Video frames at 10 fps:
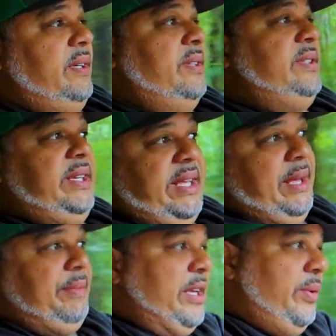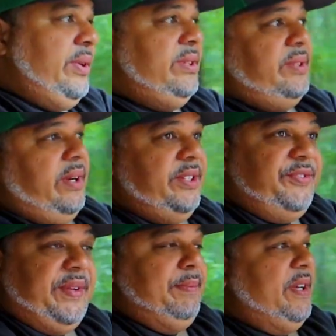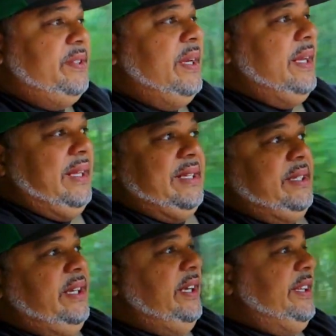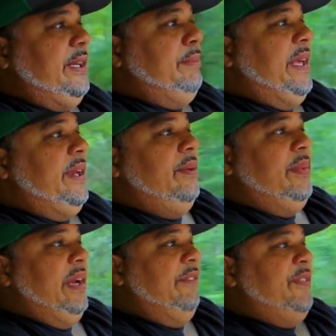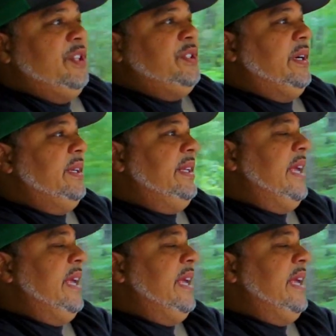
because he can't be going into all his females. That's another thing, man. When I first started the